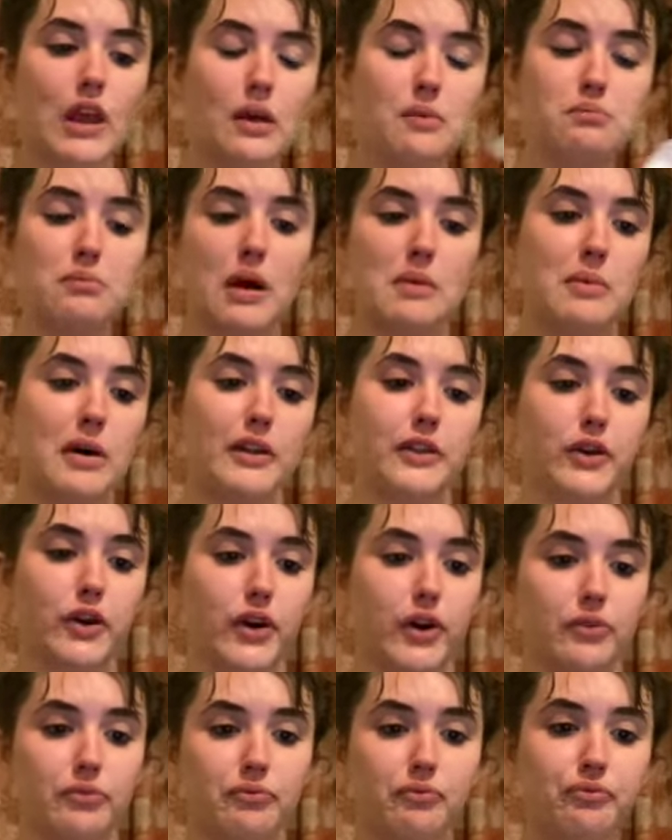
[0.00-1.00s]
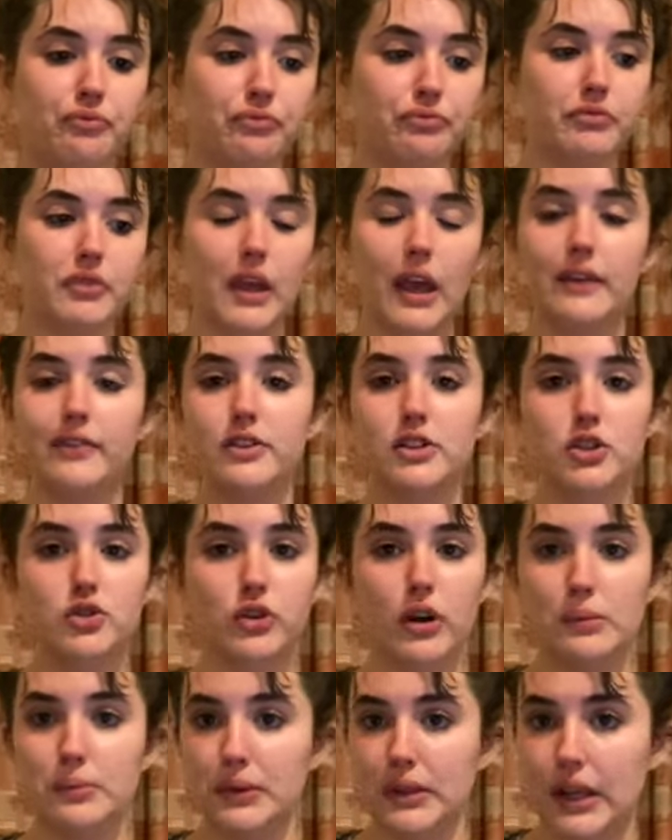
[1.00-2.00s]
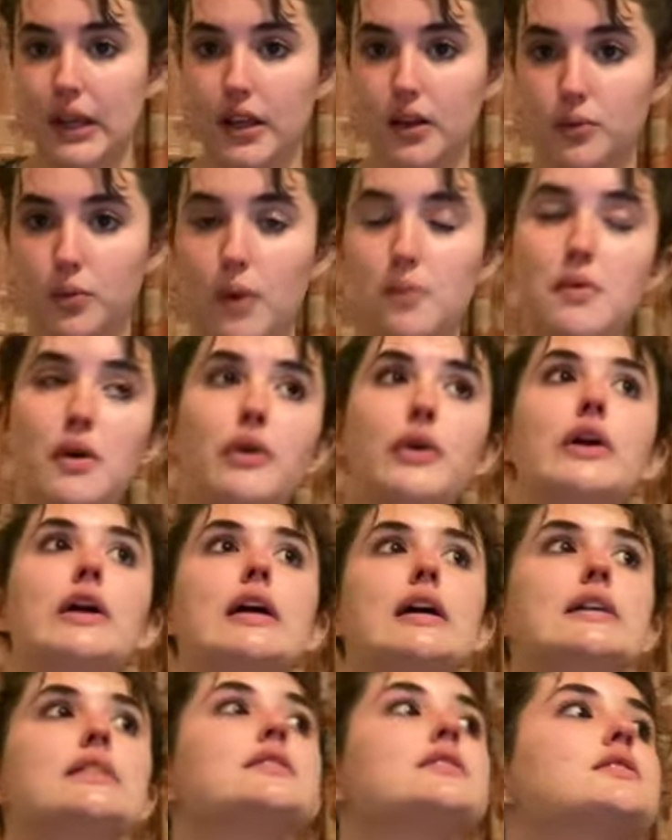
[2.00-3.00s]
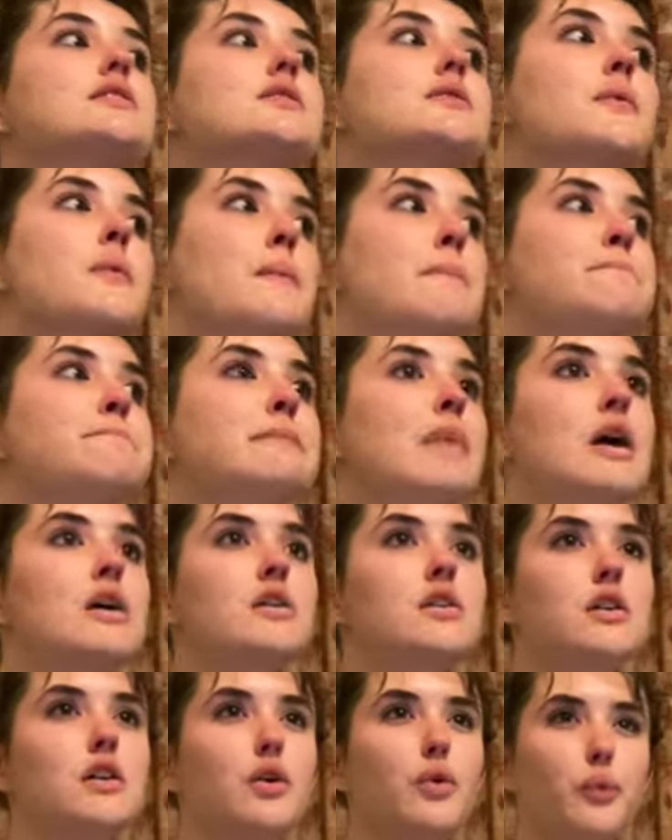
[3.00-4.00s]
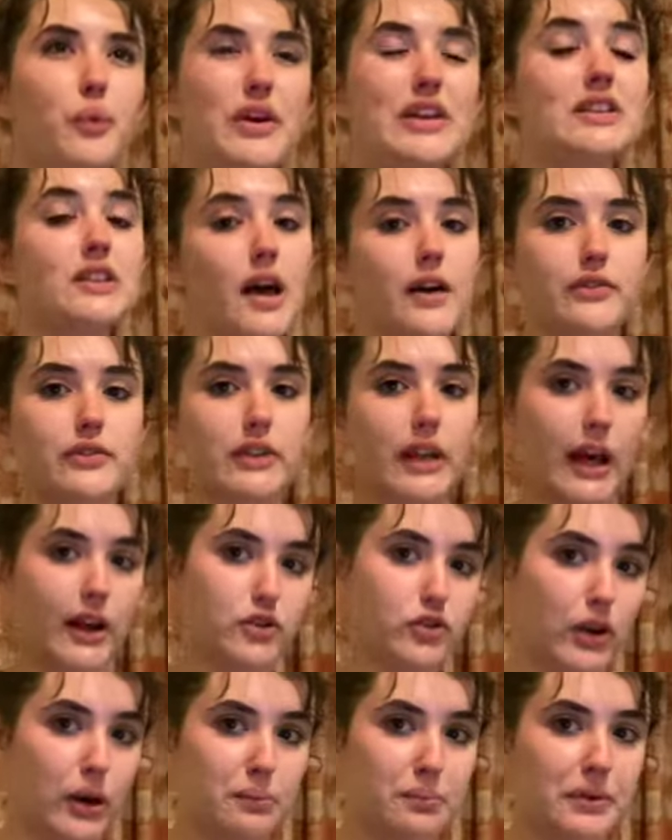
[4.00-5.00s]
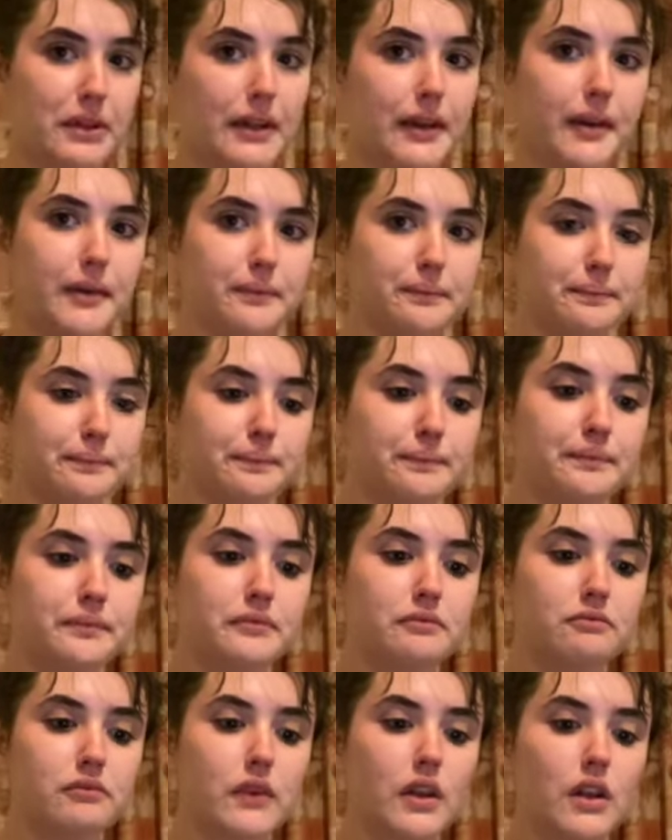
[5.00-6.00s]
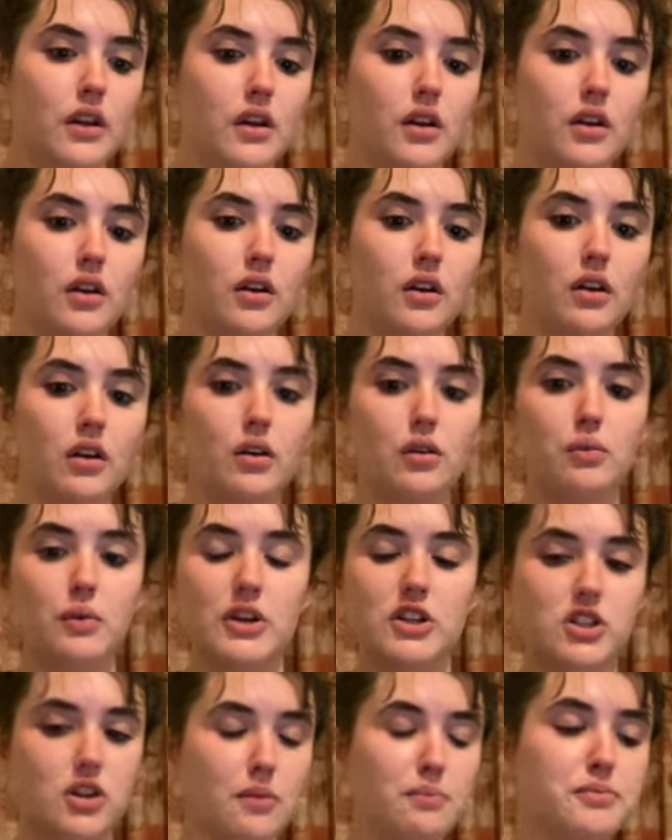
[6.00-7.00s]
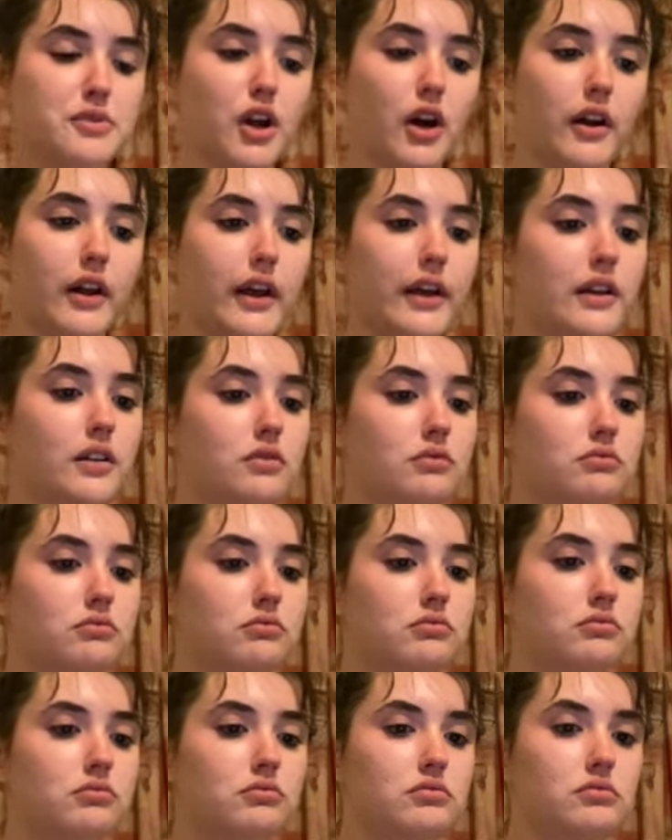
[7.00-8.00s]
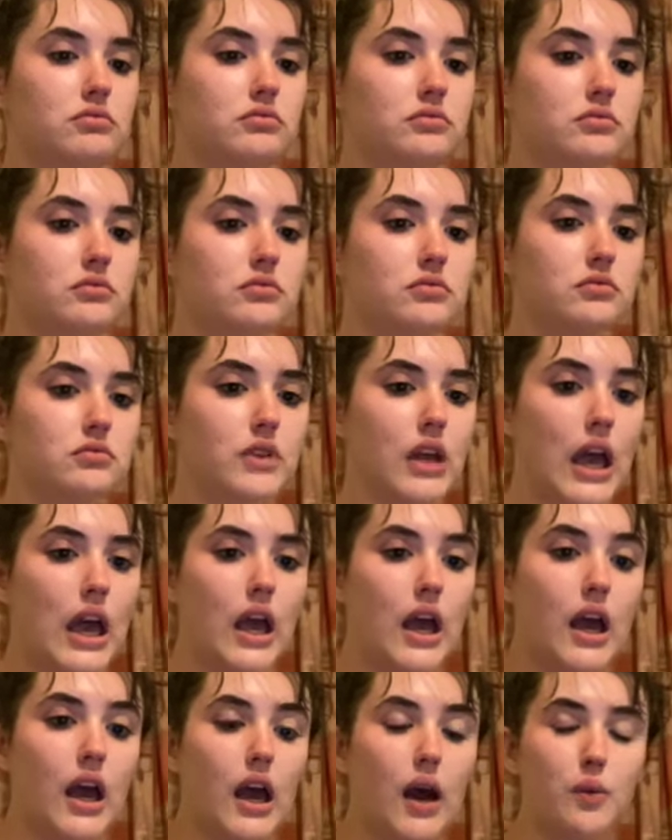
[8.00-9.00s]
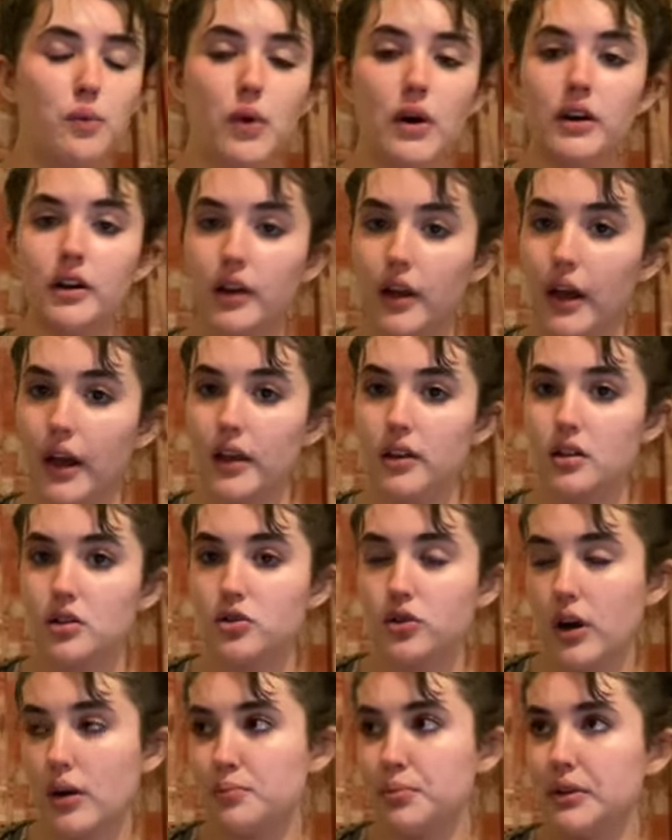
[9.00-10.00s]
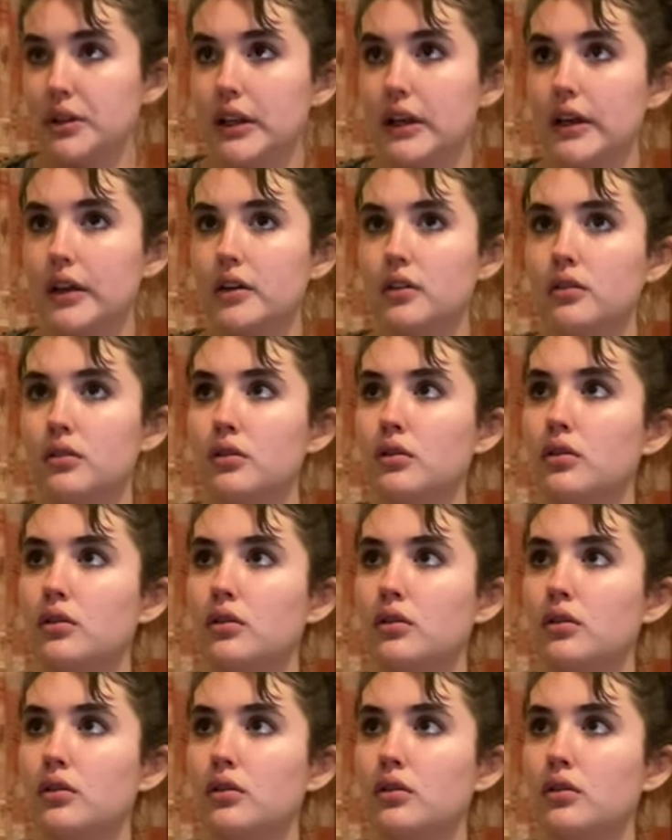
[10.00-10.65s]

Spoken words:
my mother gave us a trampoline when we were kids. We loved that trampoline. We jumped on it. And one day the trampoline